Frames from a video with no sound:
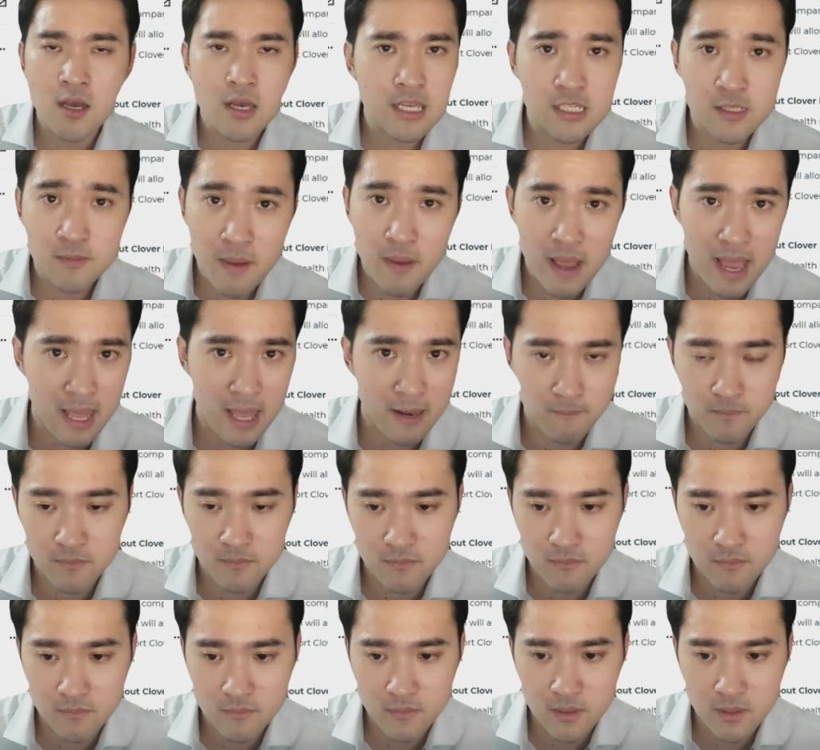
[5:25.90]
is bad,
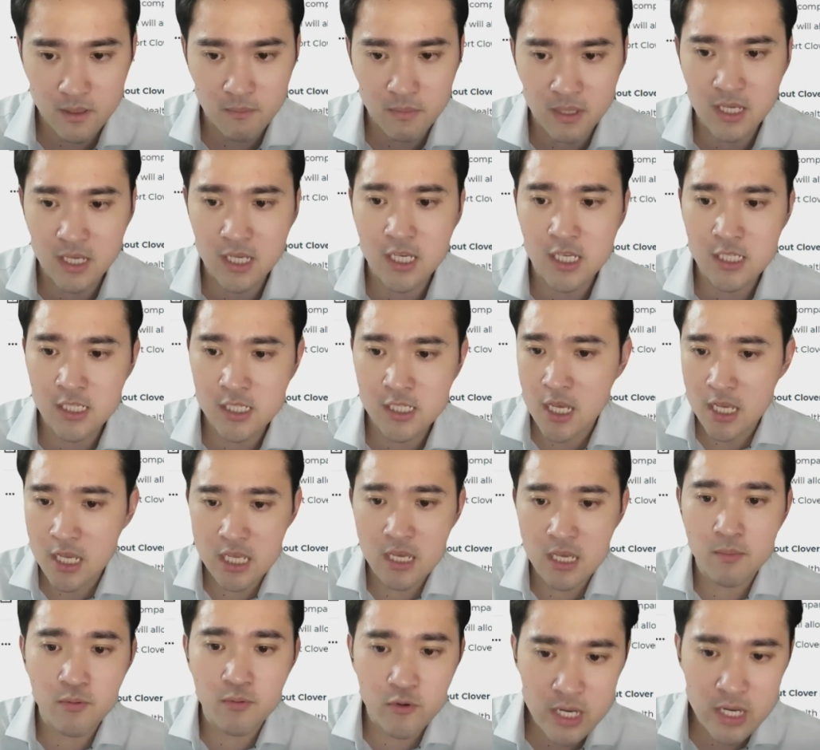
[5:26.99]
because
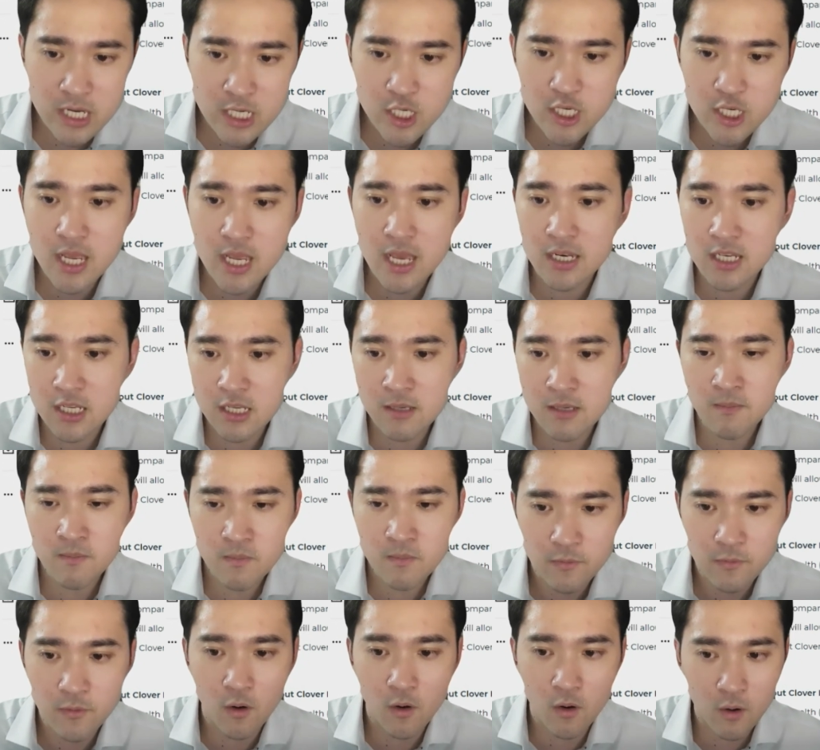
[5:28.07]
he appreciates
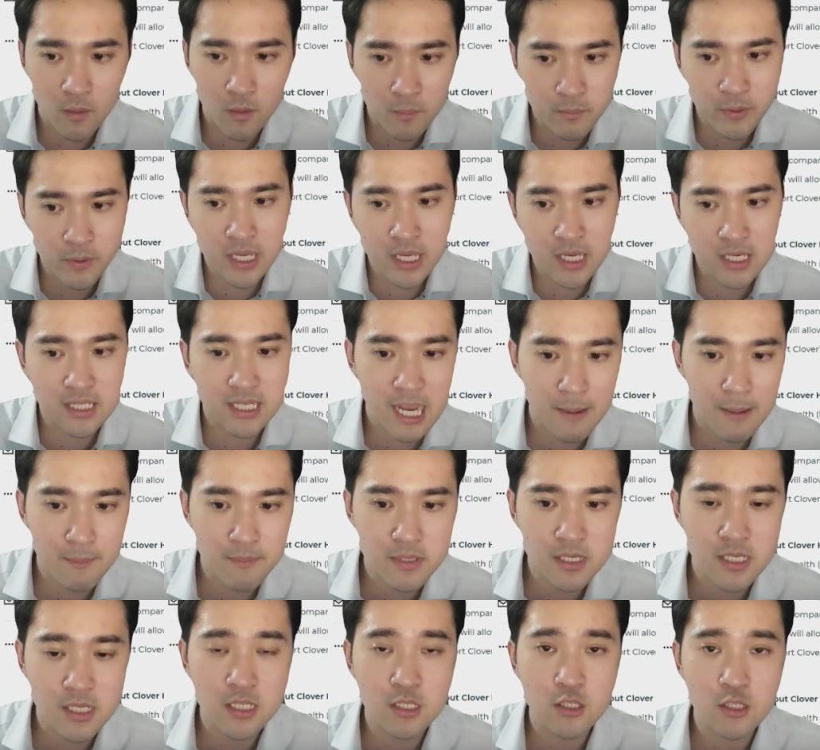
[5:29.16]
him for bringing the
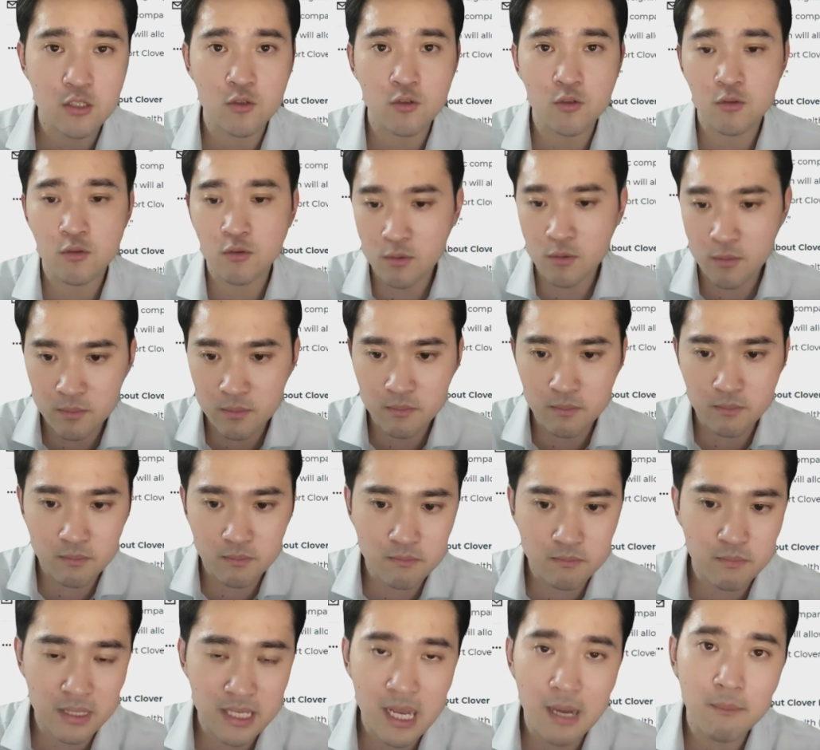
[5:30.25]
company to
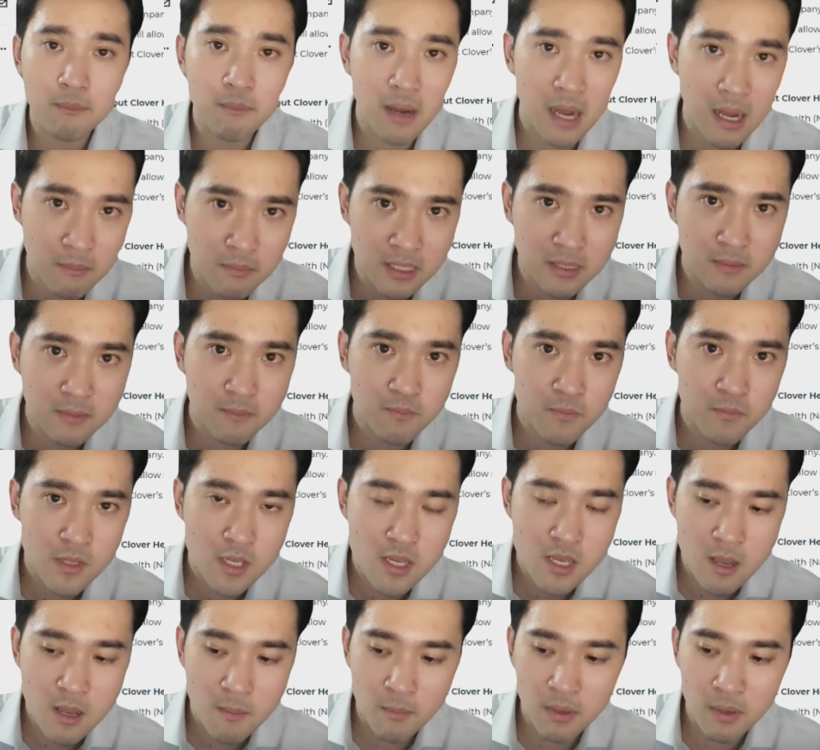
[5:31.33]
become public,
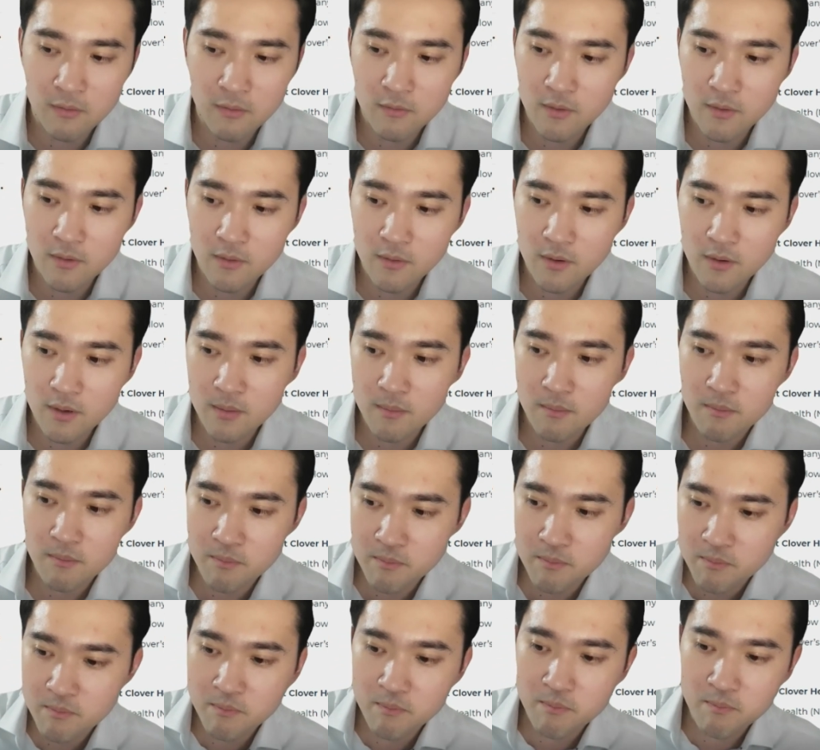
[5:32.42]
but
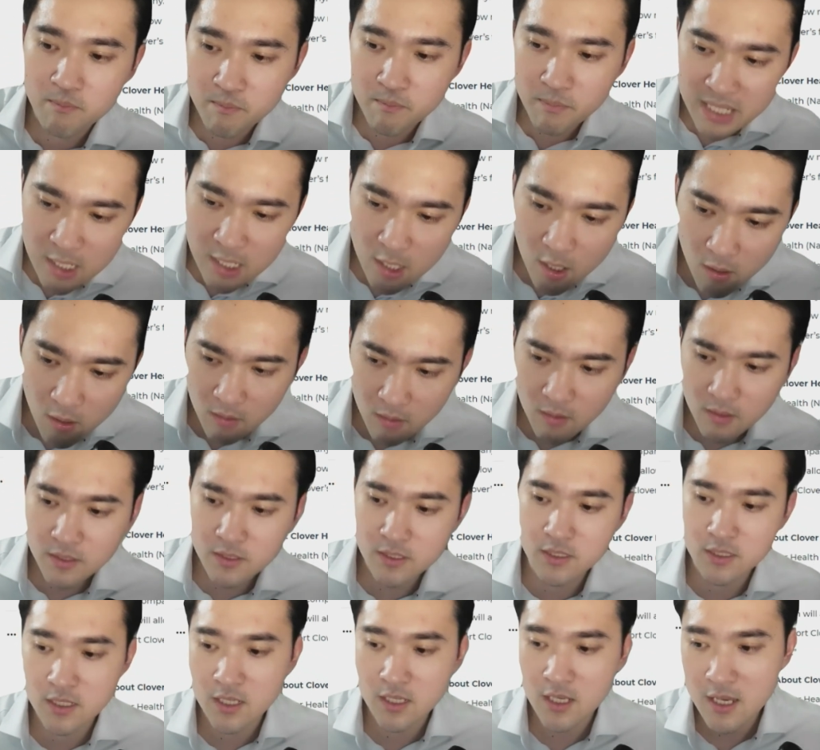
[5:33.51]

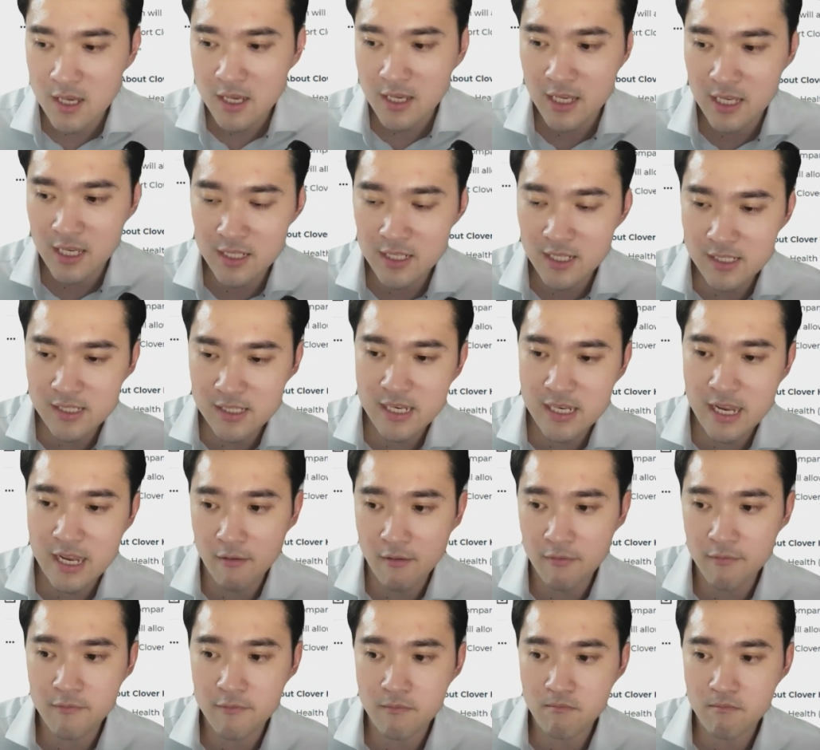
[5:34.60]
because he doesn't
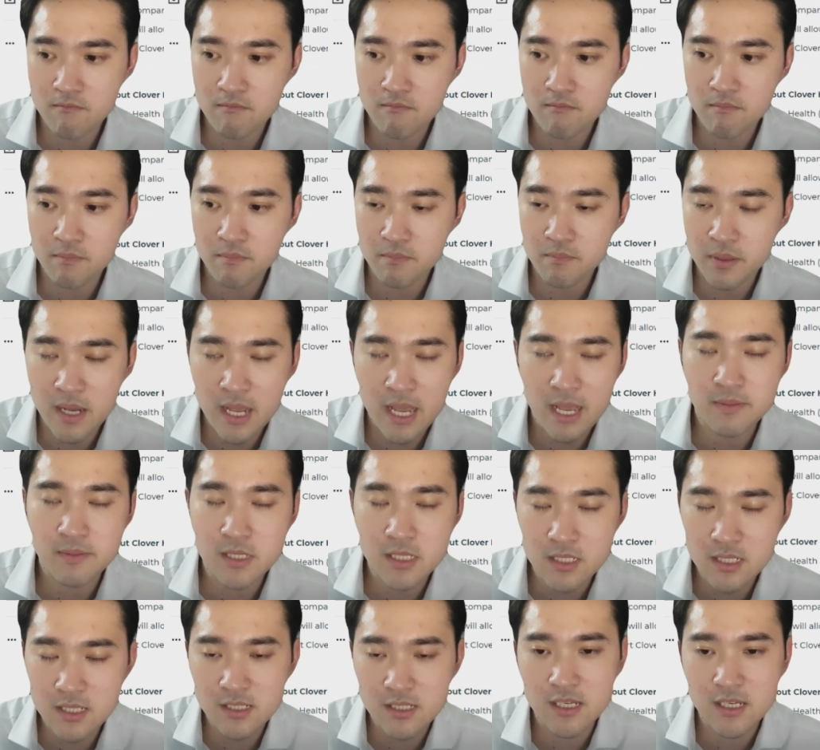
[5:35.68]
have, perhaps
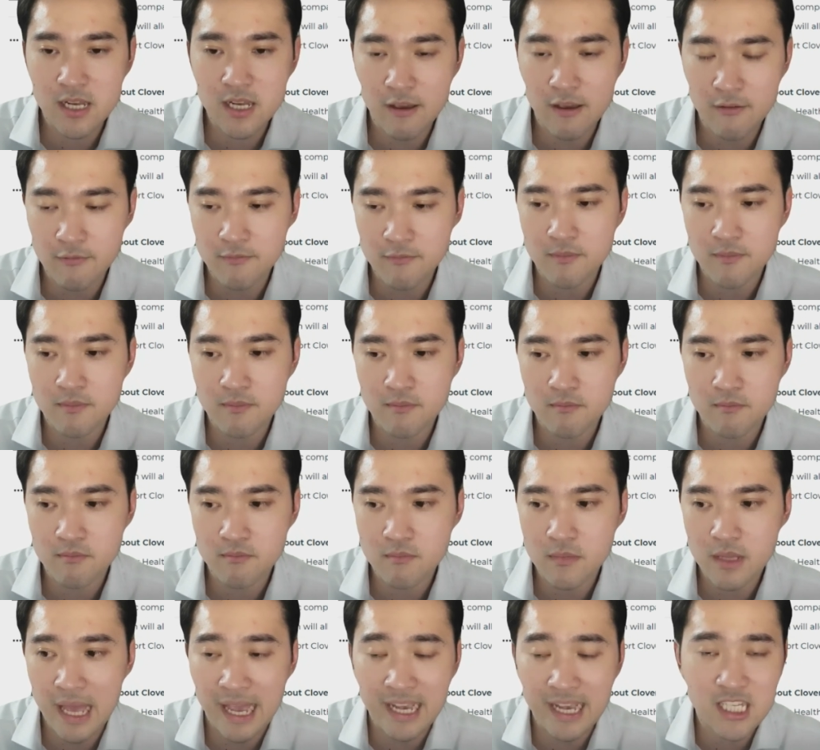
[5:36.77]
he doesn't have
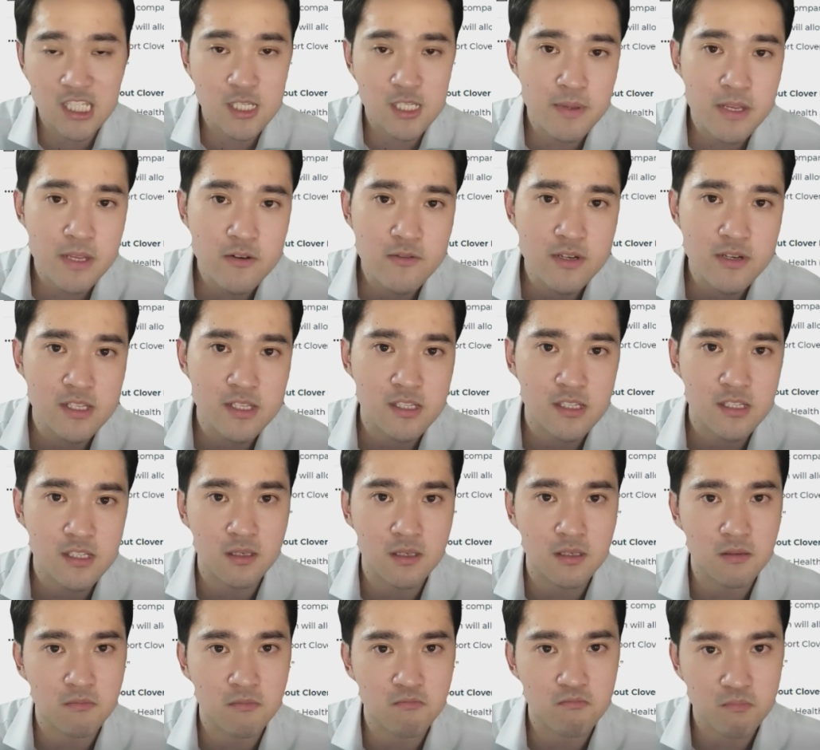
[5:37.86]
experience
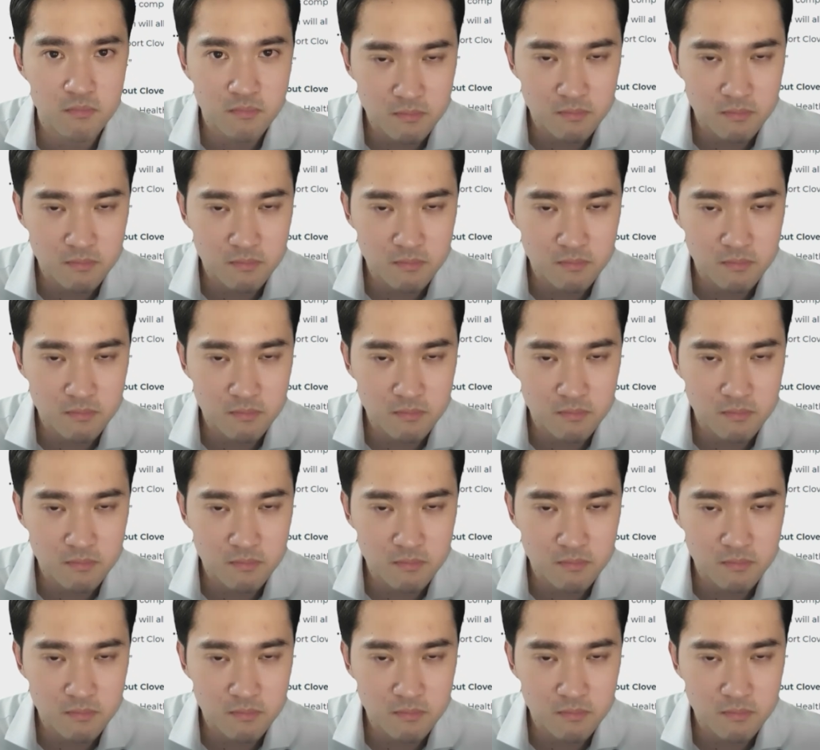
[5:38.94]
in